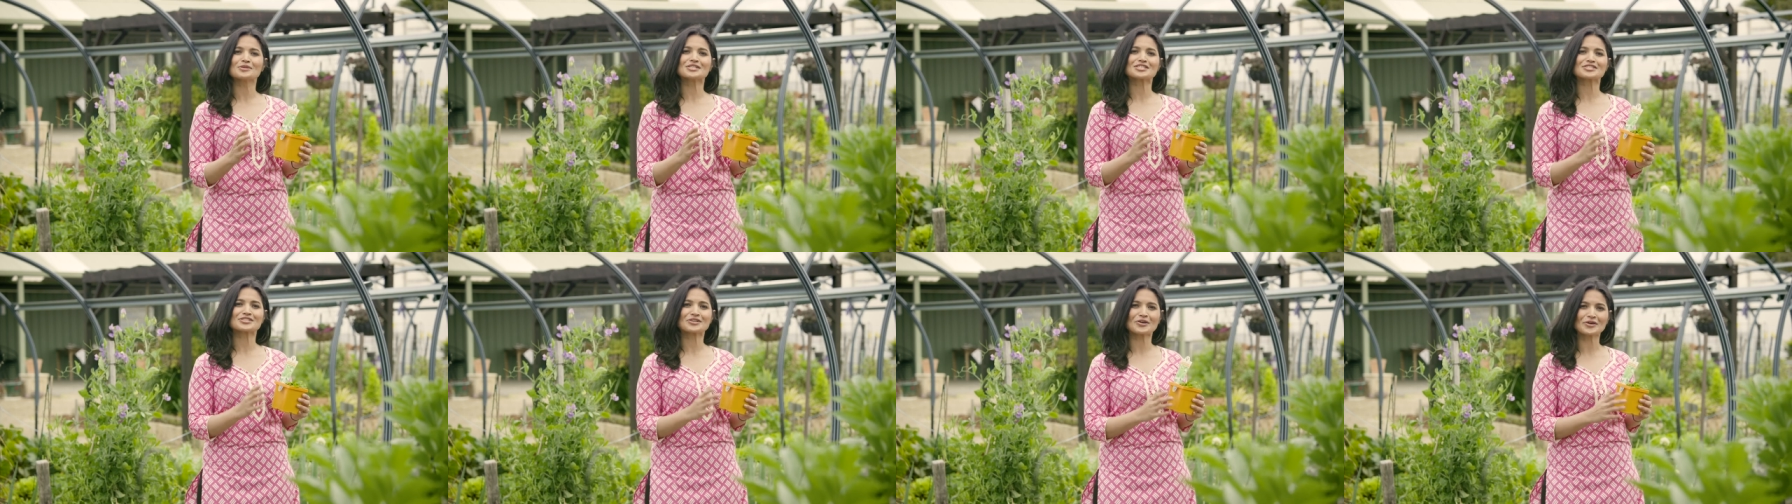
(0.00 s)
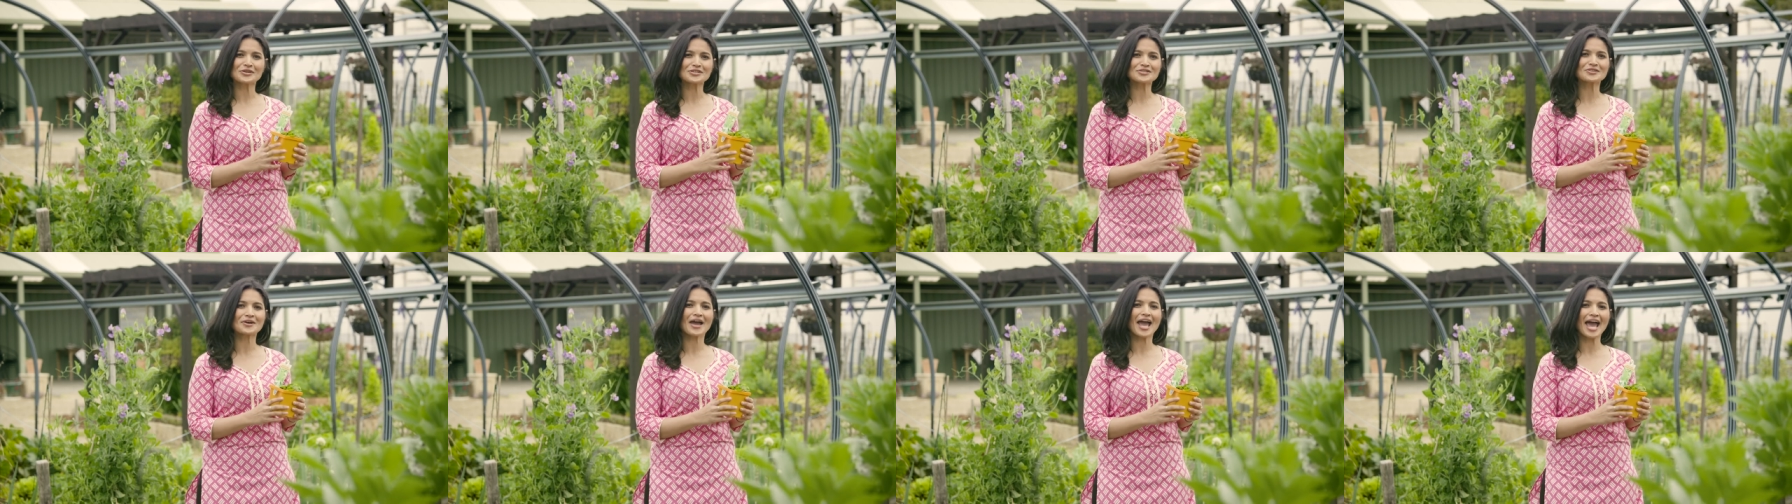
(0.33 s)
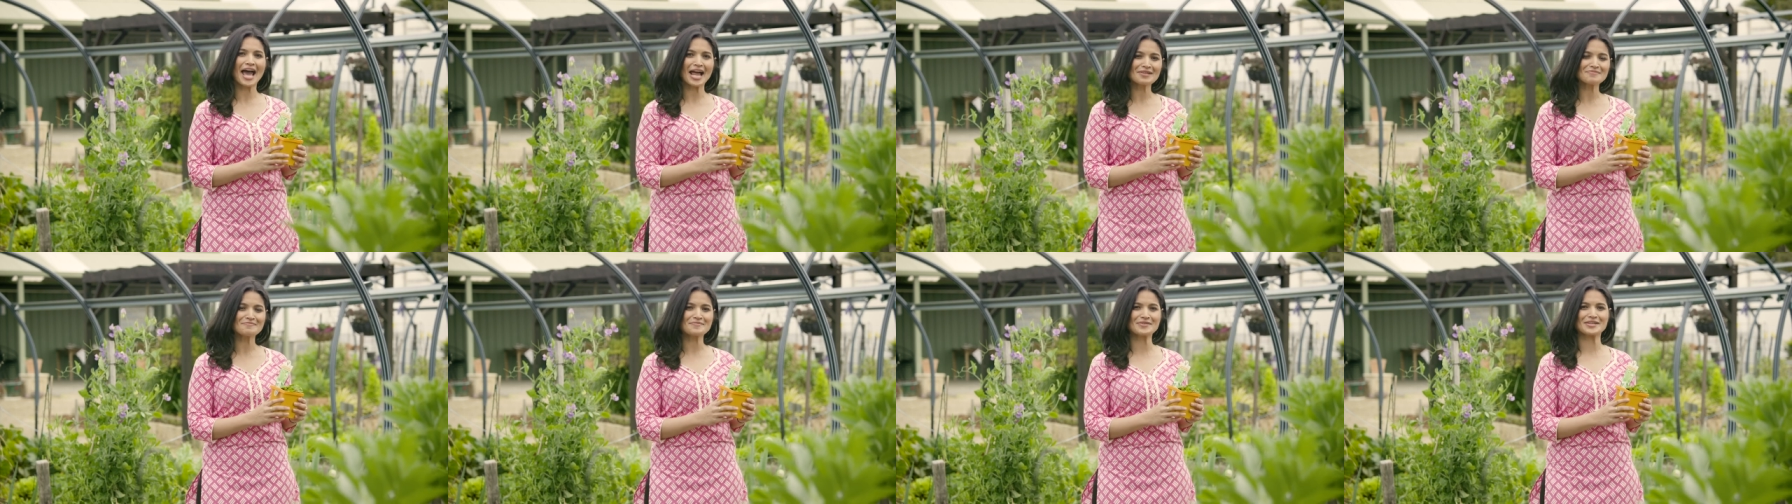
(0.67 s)
it's going to
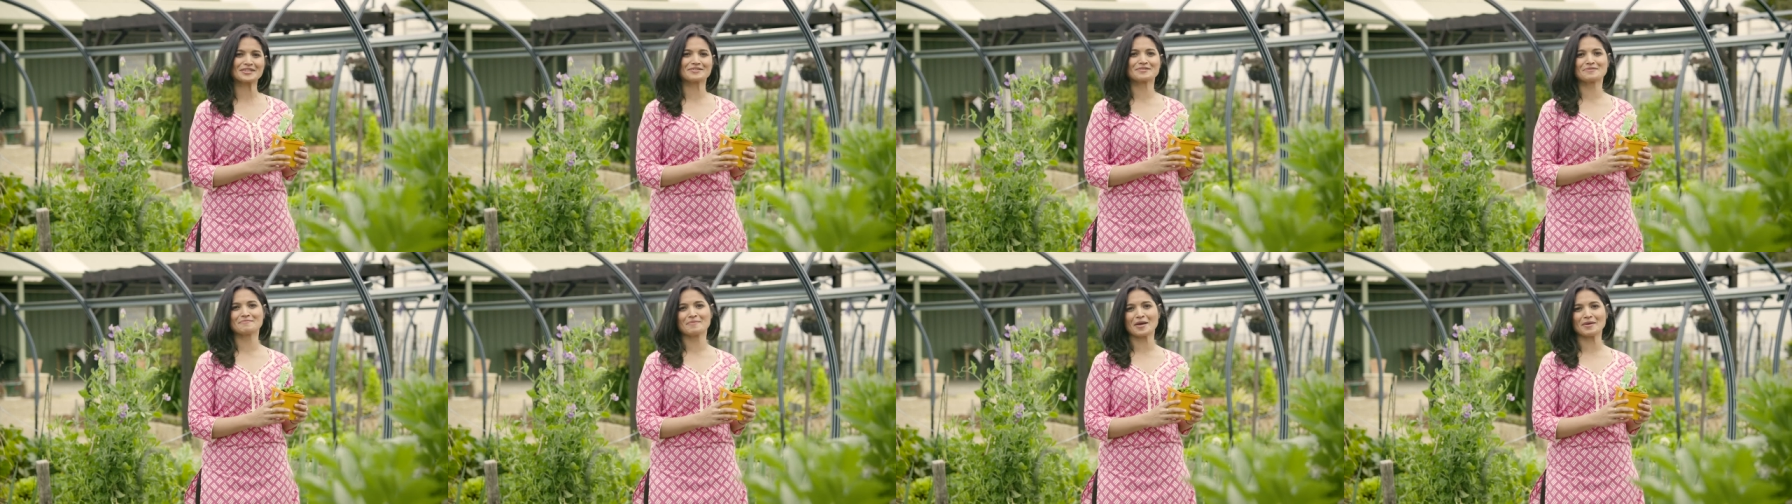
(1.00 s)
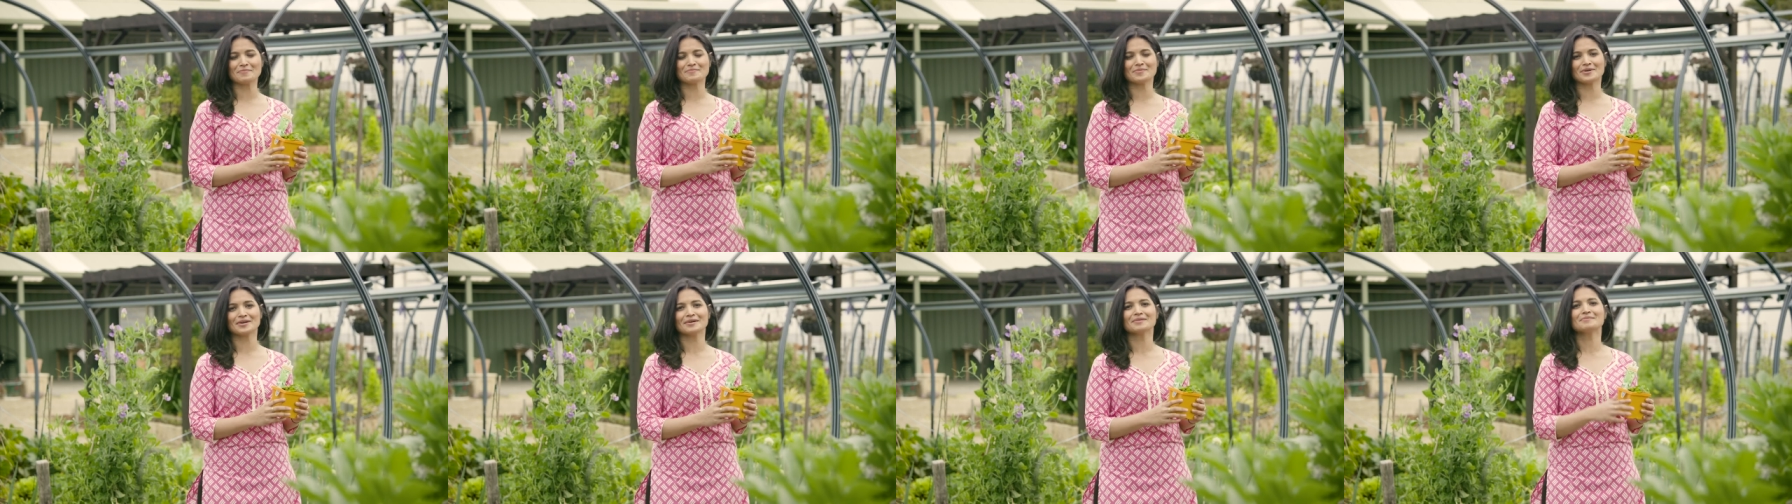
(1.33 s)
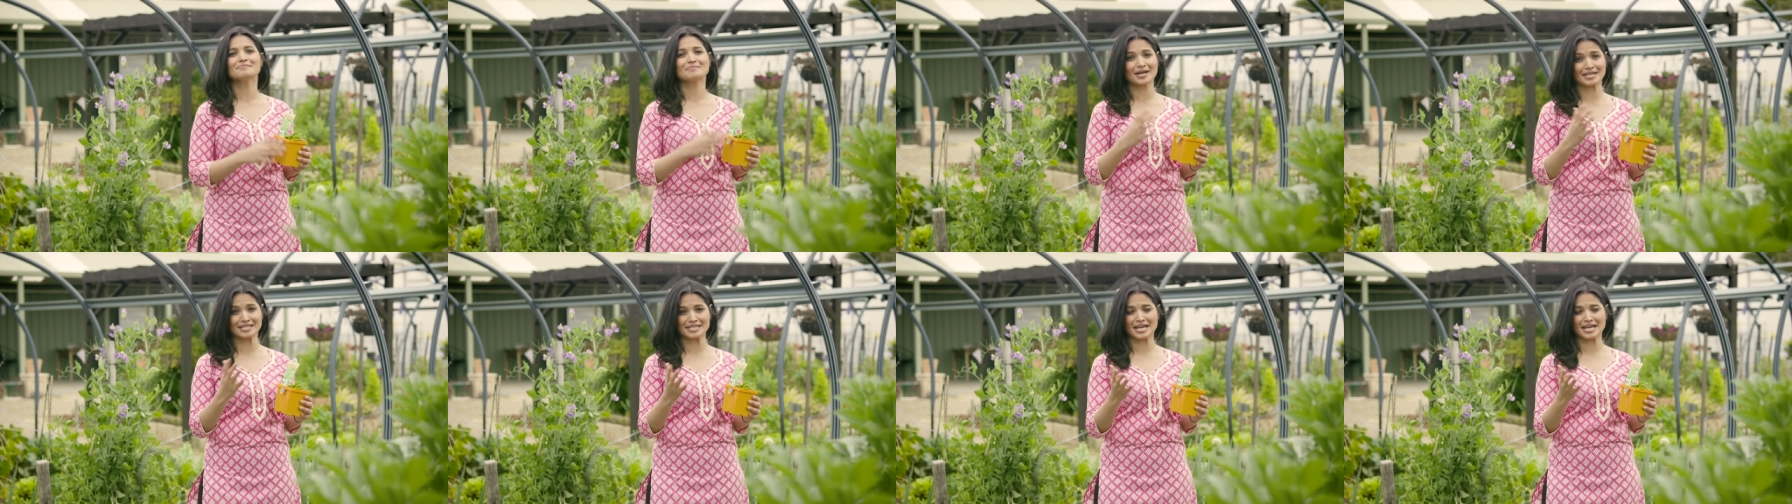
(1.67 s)
help me remember my